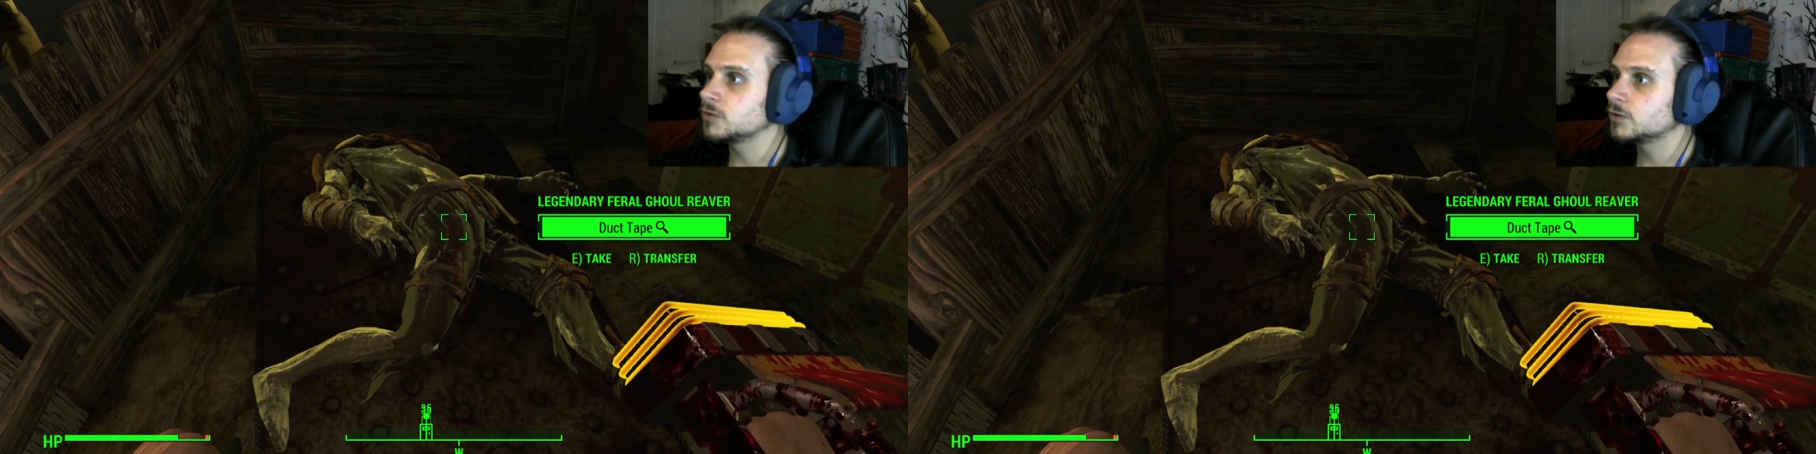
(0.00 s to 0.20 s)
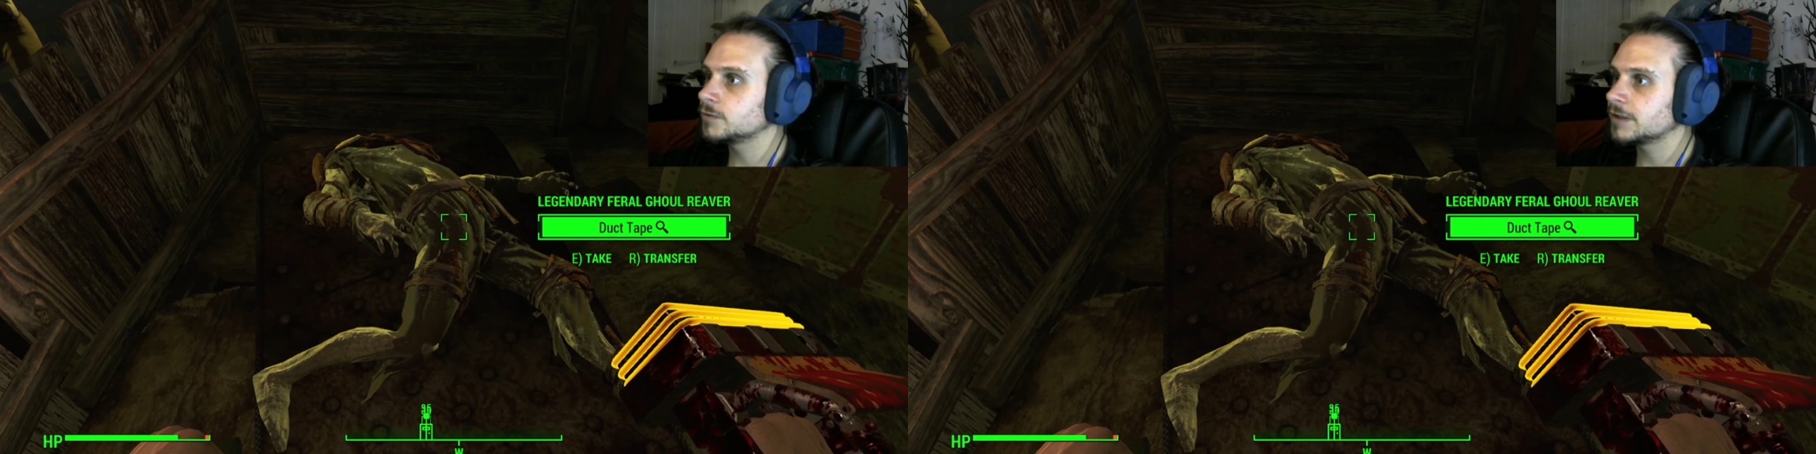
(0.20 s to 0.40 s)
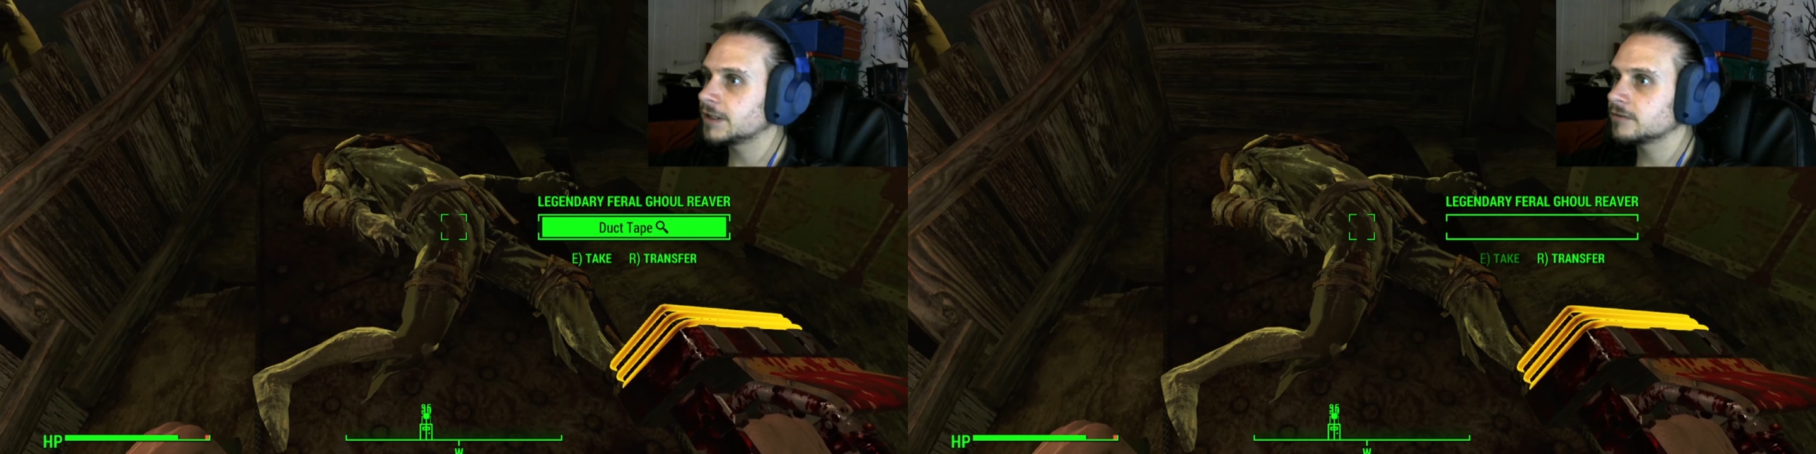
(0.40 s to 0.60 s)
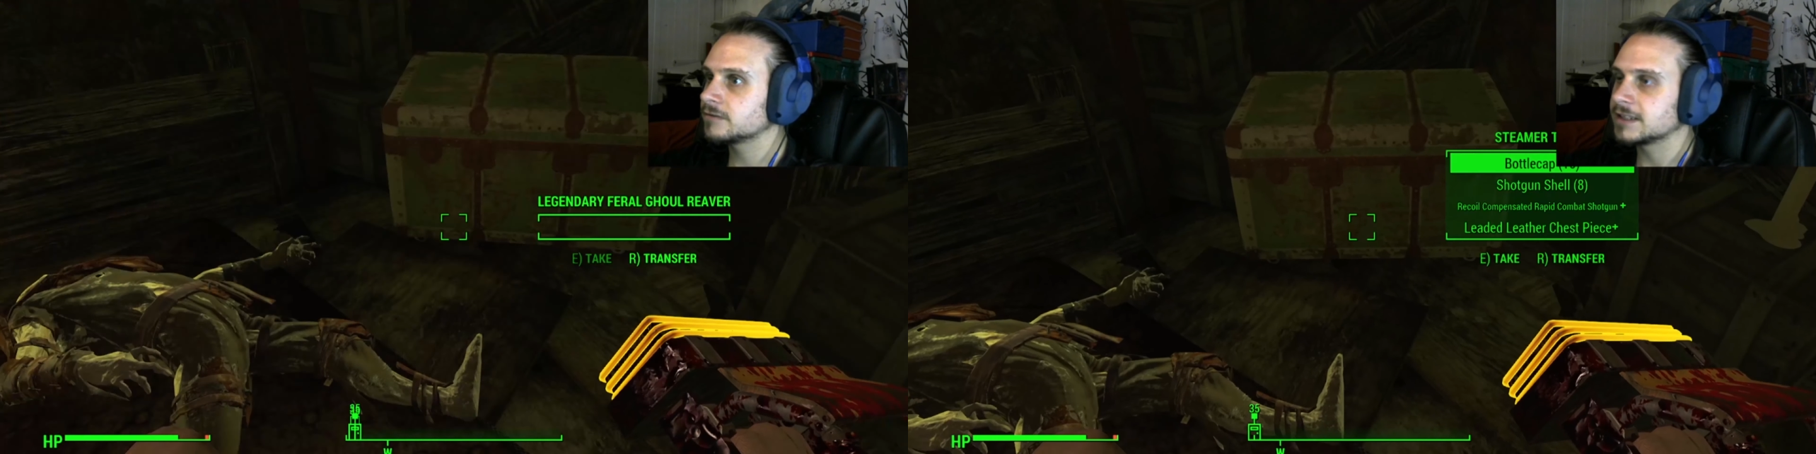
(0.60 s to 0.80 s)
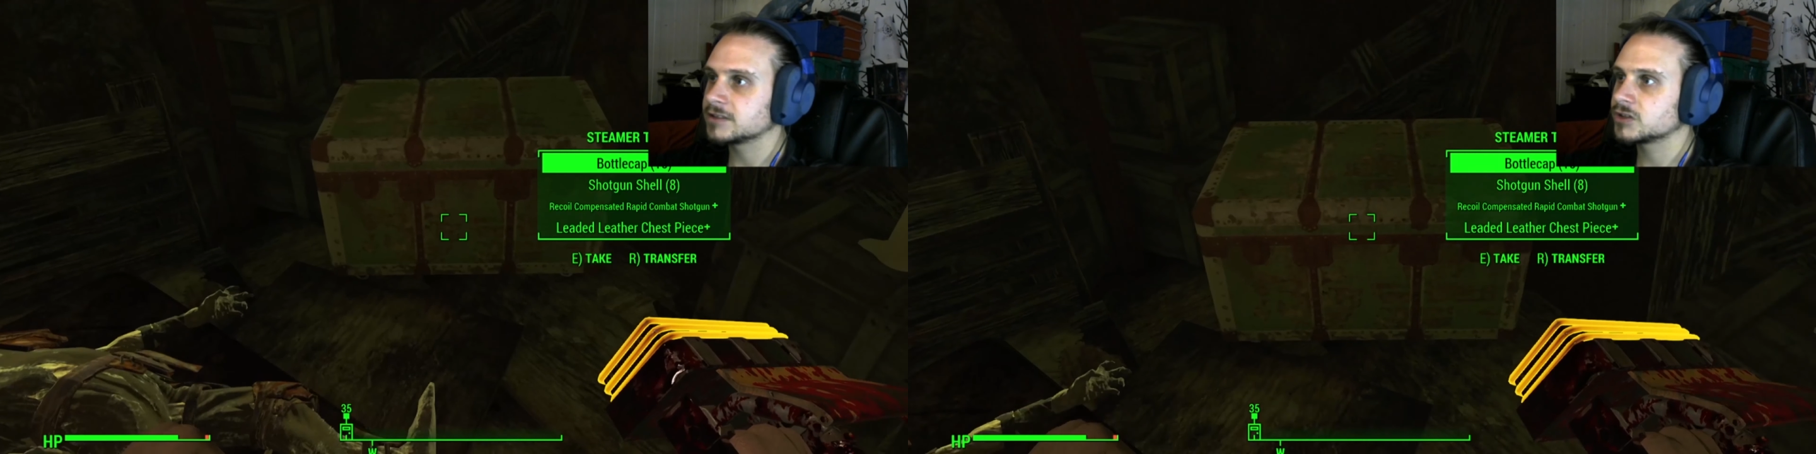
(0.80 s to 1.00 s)
moving.
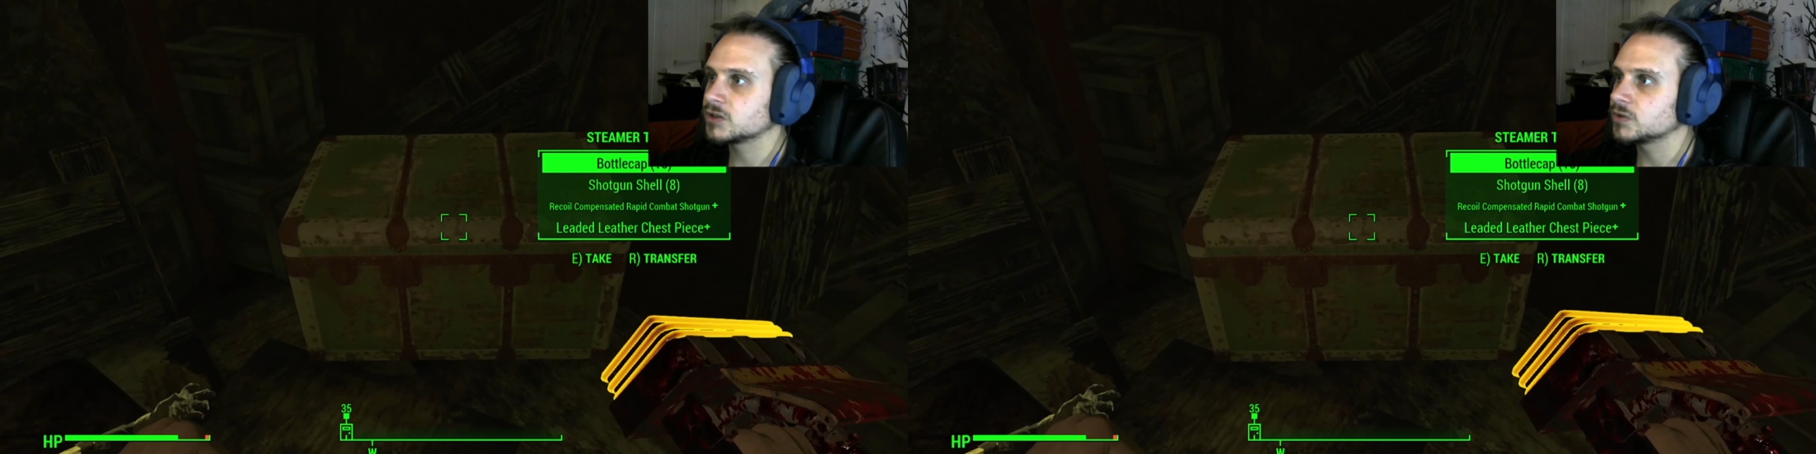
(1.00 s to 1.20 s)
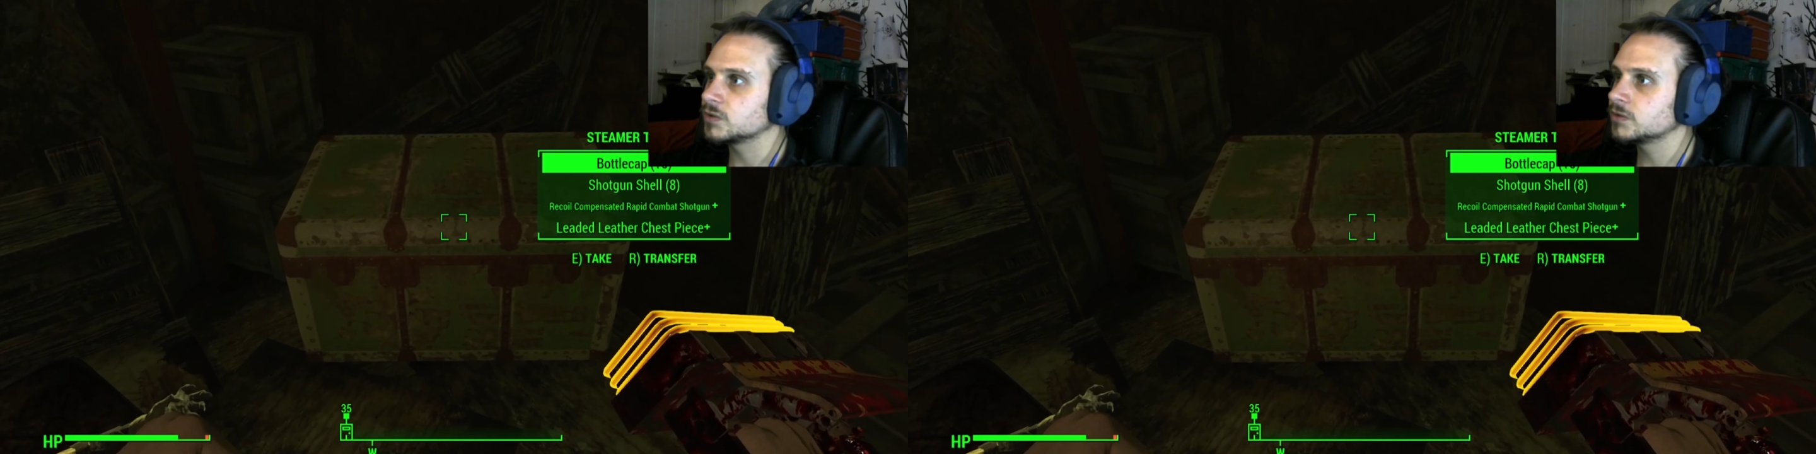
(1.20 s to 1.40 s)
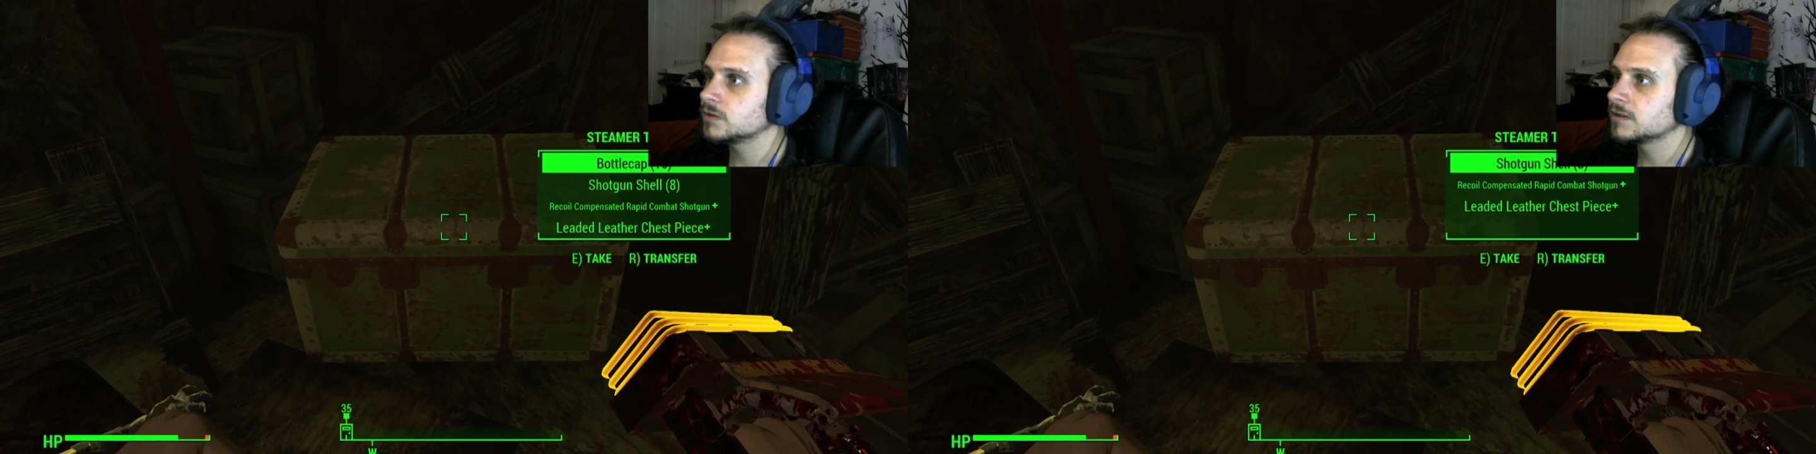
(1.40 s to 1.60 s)
That's cool.